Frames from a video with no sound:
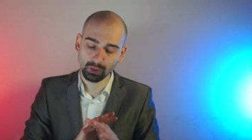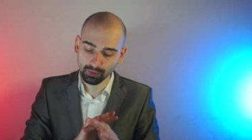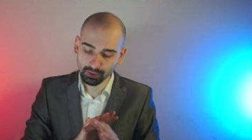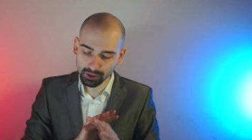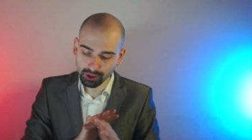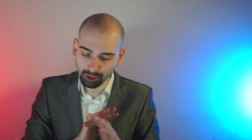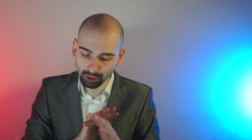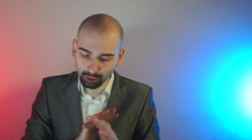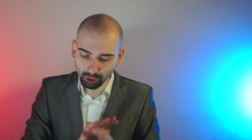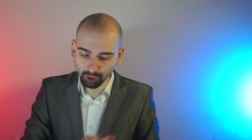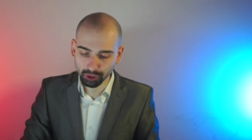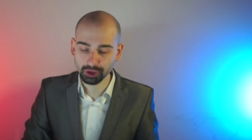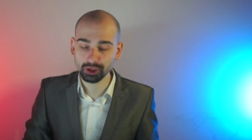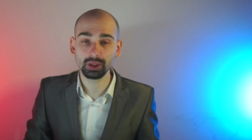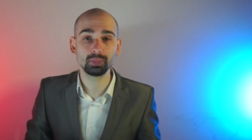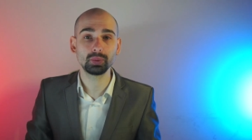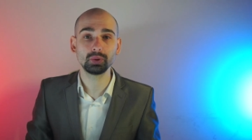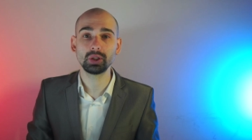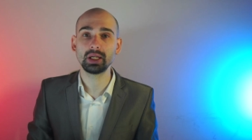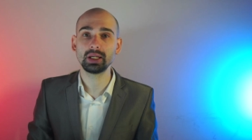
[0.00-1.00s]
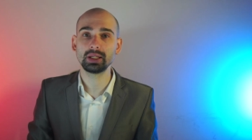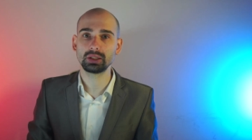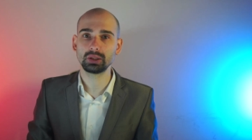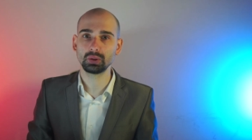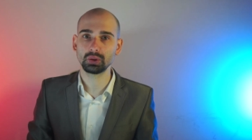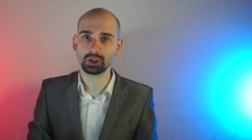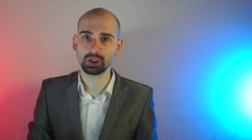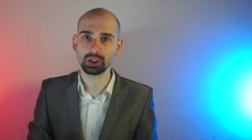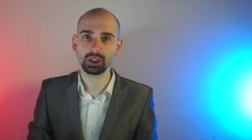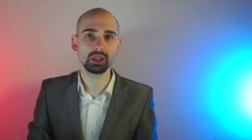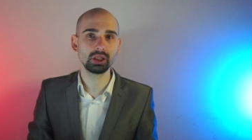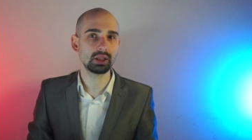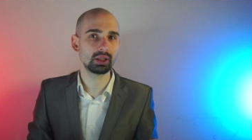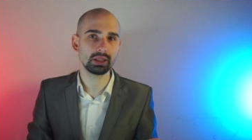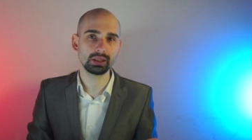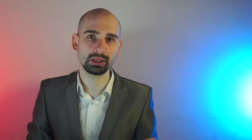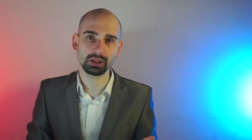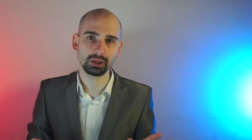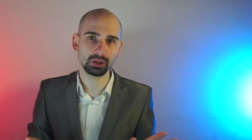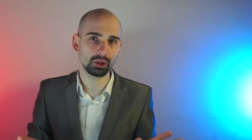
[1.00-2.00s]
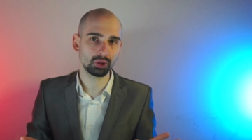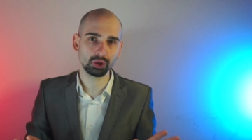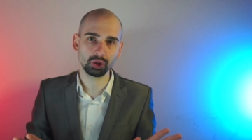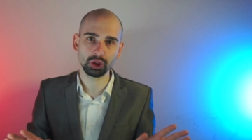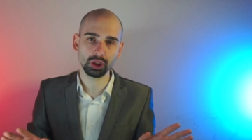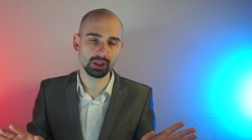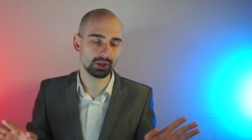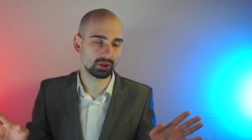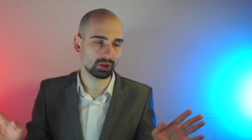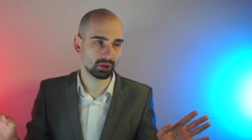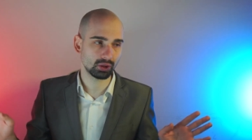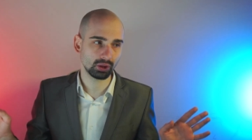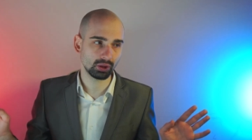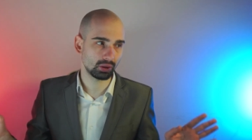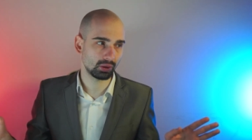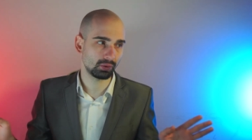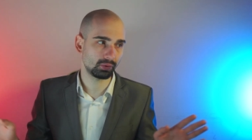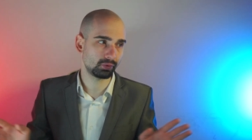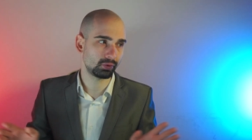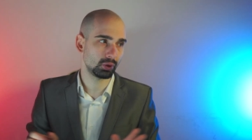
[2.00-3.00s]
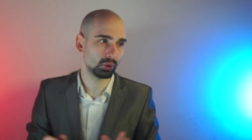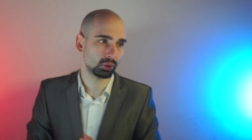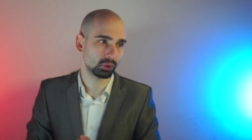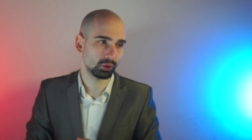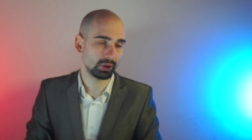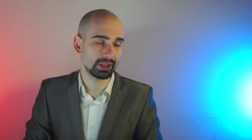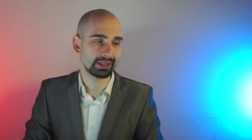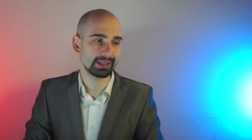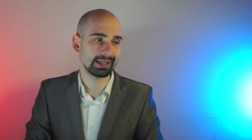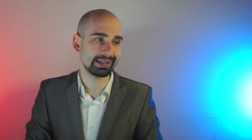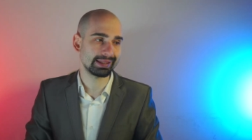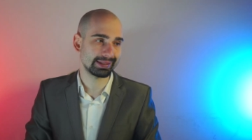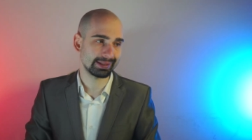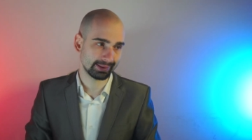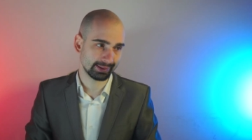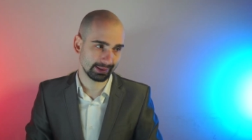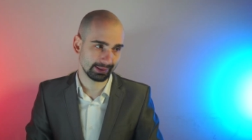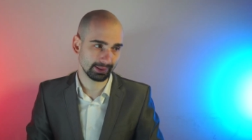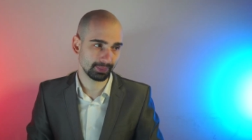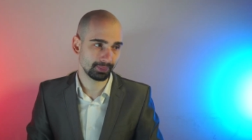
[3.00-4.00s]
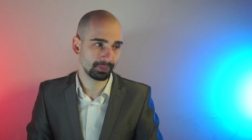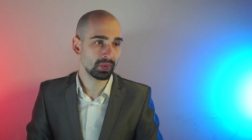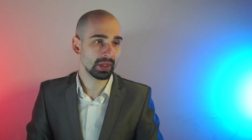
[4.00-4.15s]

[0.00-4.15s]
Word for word: everything not simple as you think. It's not just a few clicks and that's it.